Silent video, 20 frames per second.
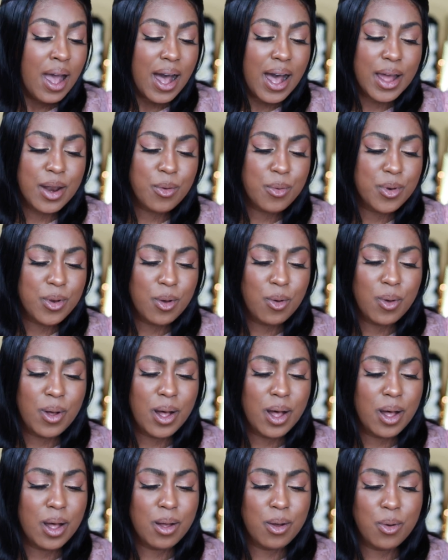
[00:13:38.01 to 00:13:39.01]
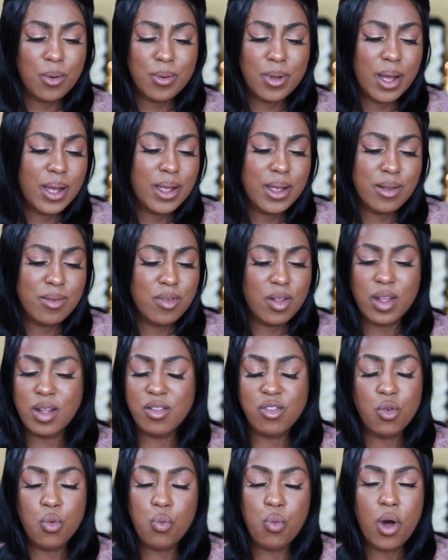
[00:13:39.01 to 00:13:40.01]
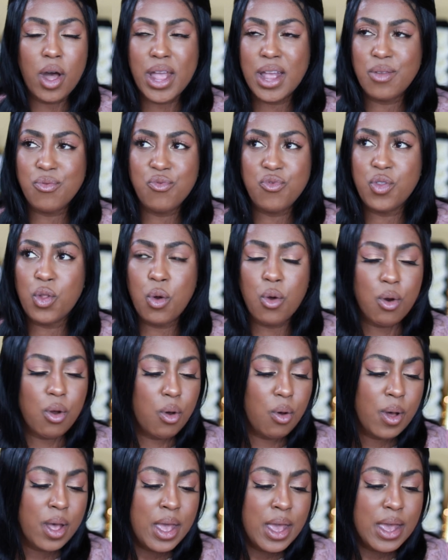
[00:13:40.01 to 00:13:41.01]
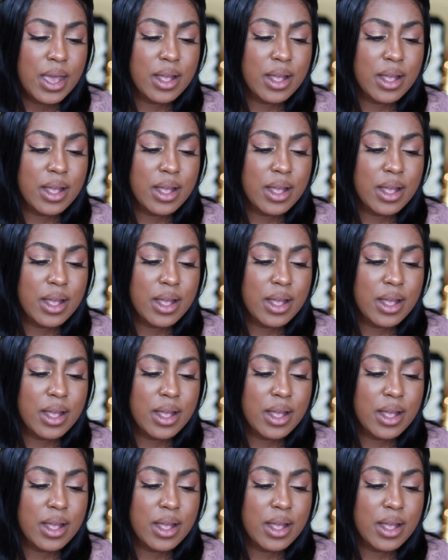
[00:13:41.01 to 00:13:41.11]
I don't know. Uh, it, it's a white floral.